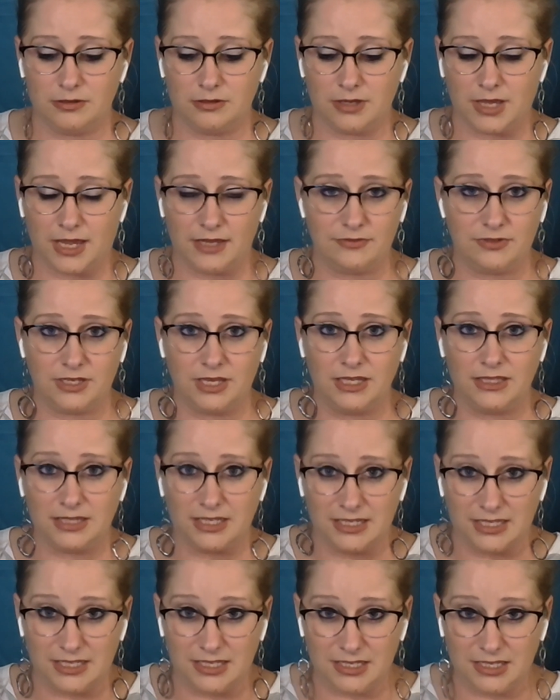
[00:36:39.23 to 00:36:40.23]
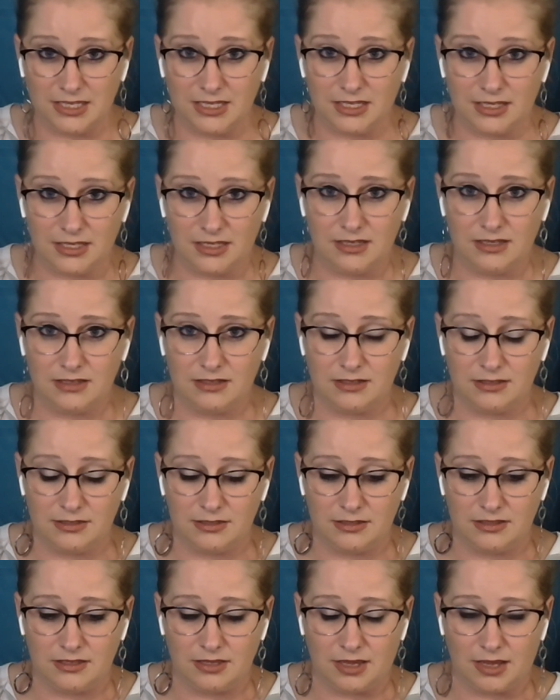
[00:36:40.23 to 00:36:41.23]
advocate that he,
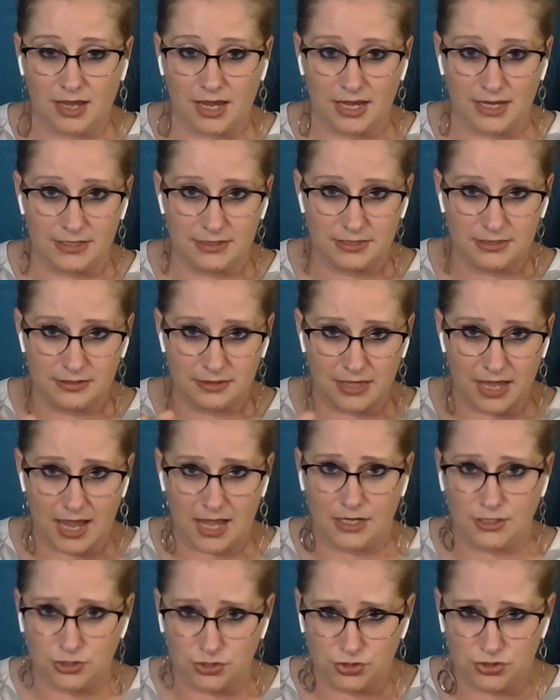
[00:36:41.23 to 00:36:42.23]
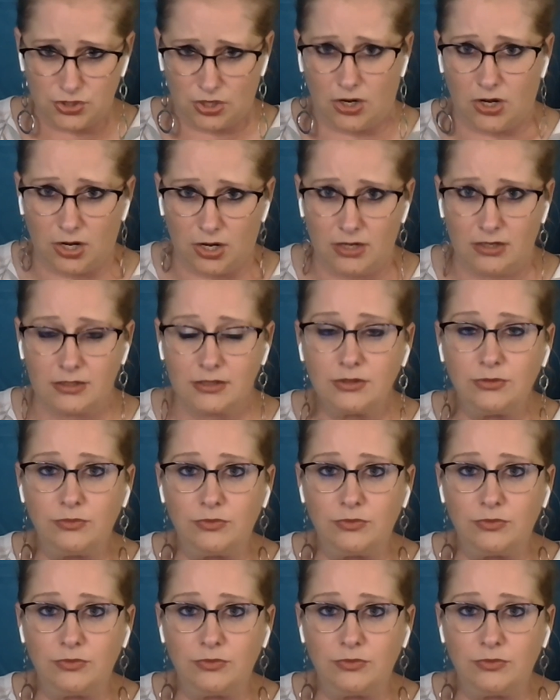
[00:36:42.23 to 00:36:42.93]
as that dog,